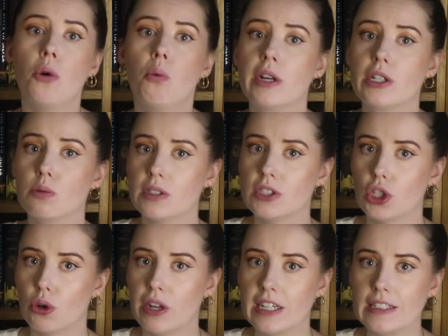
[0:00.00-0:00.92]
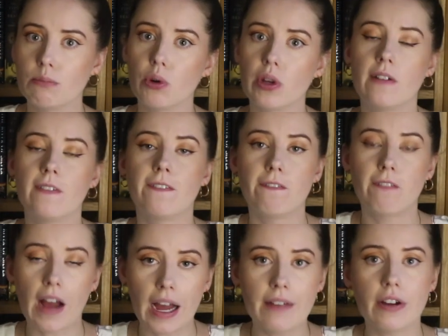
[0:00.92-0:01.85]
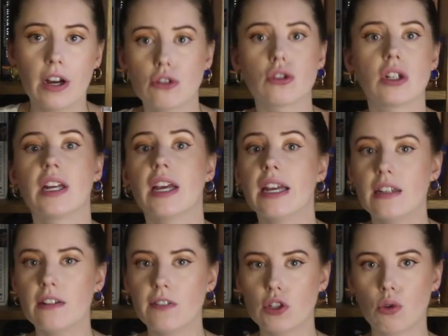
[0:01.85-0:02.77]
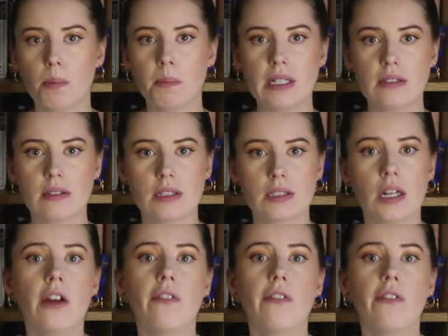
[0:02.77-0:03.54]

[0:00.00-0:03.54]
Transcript: which will showcase more than 500 individual pieces